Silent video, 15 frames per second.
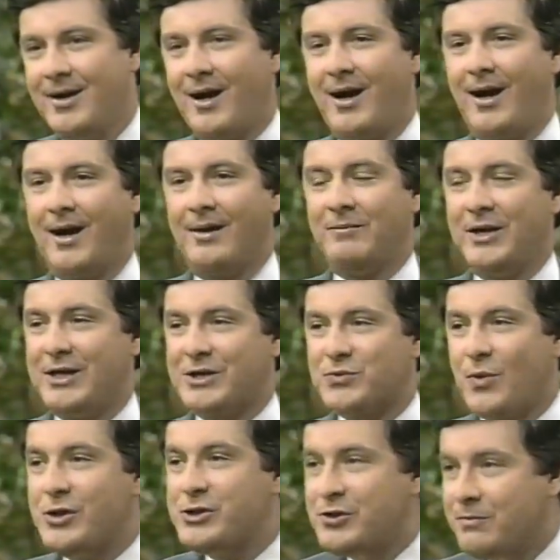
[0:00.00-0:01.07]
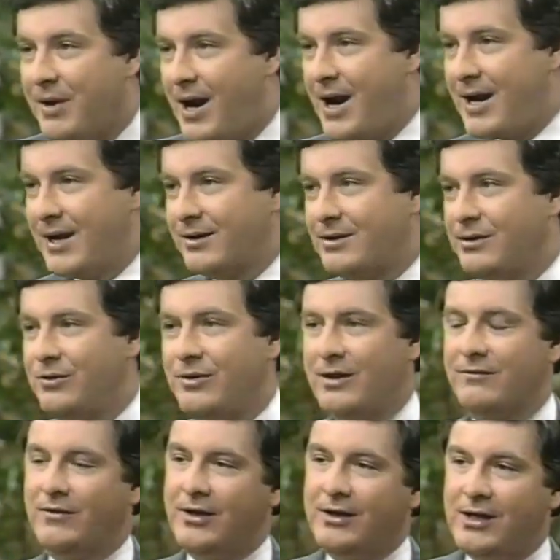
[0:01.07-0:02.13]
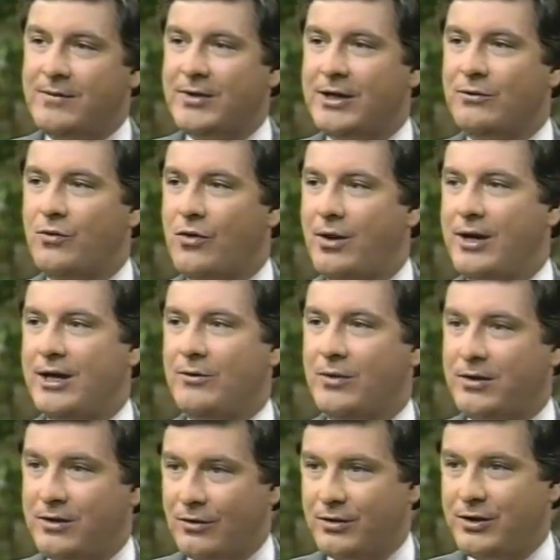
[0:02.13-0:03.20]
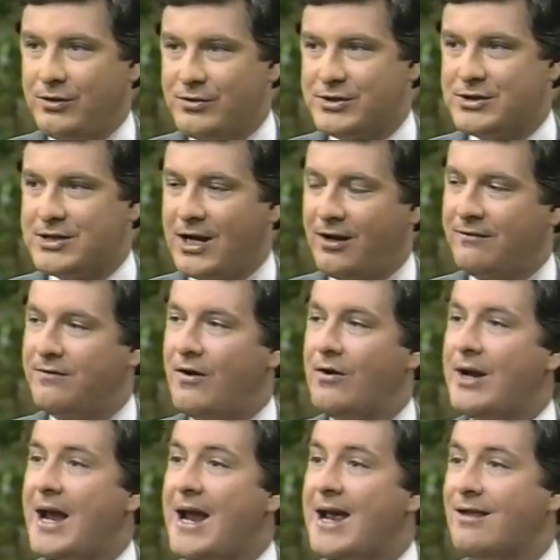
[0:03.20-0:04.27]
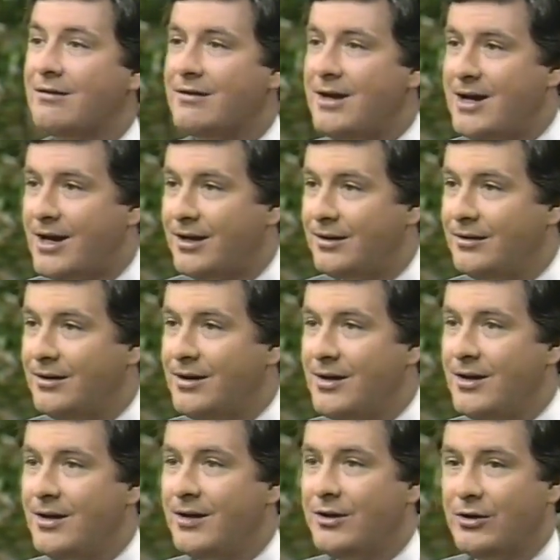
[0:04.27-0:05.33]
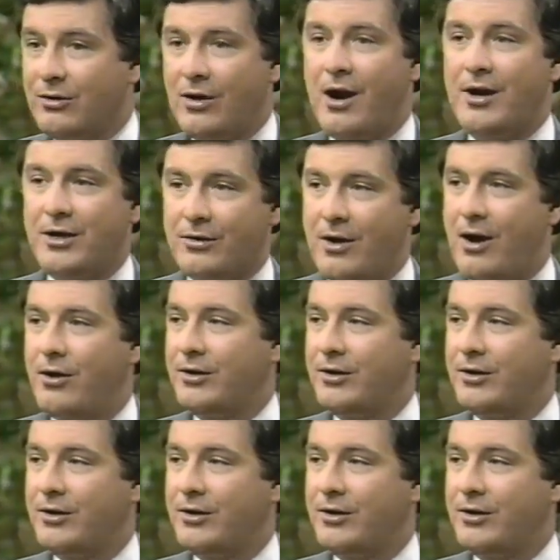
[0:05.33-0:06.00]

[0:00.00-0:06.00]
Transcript: Uh, because once you buy it, you get a very limited warranty with your used telephone, and then you're on your own.